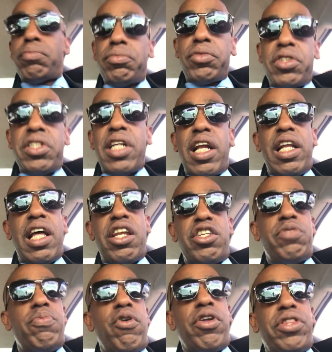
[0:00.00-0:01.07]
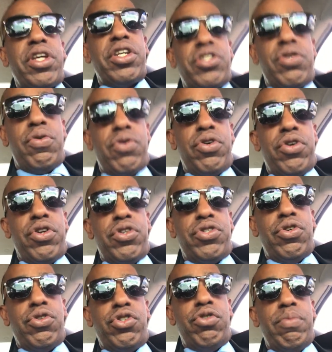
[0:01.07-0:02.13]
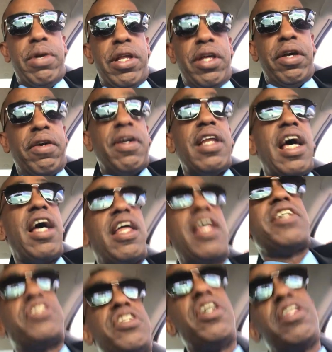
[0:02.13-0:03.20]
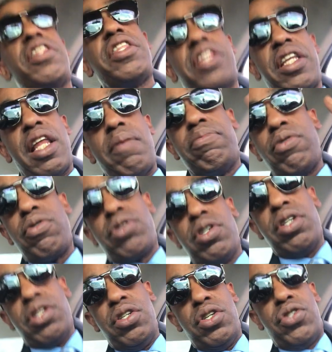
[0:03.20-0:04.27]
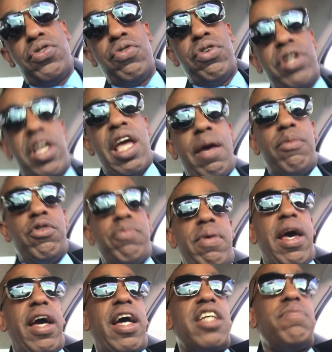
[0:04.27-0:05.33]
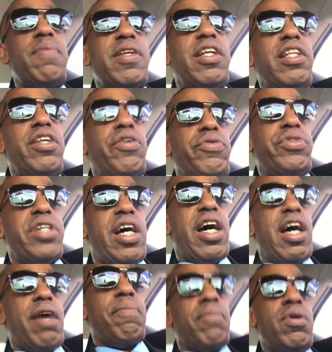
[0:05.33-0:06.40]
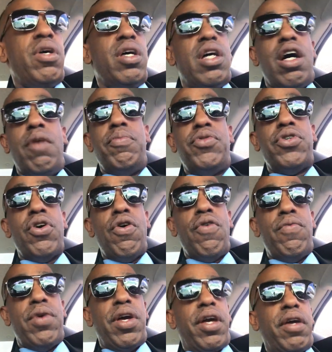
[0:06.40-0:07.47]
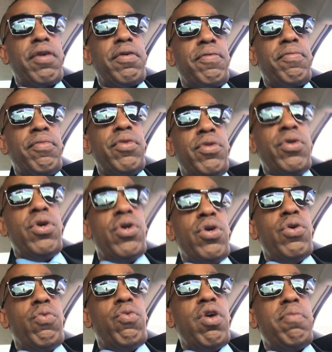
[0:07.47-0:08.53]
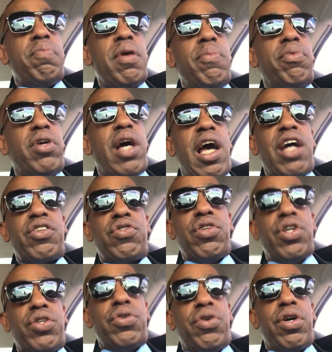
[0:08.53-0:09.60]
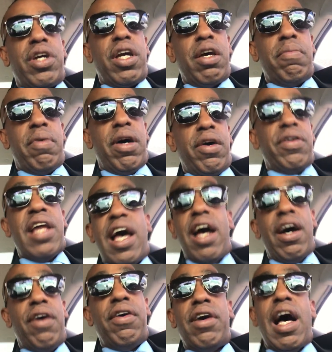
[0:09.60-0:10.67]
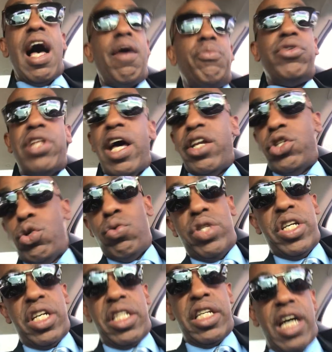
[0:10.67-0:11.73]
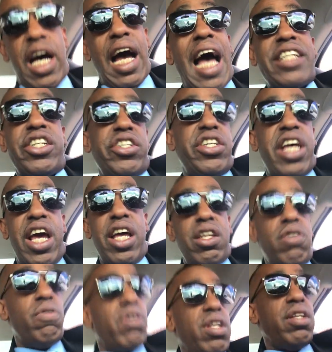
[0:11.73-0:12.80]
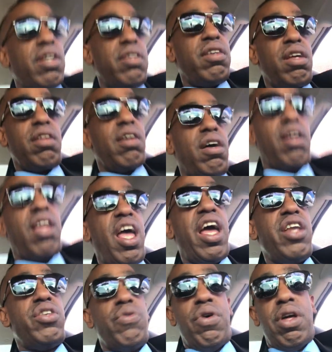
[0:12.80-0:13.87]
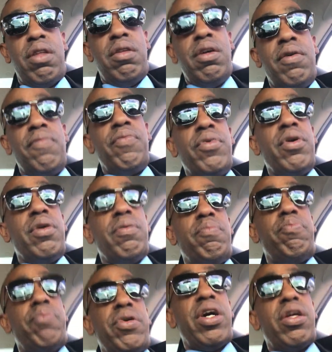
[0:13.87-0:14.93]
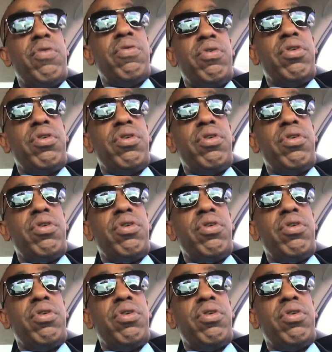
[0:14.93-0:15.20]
there's not a lot of smart things going on social media. And that's another thing that broke the straw on the camel's back. I spend a little time observing what people are actually talking about. Now, I will not do TikTok. I just can't do it. I can't do it. But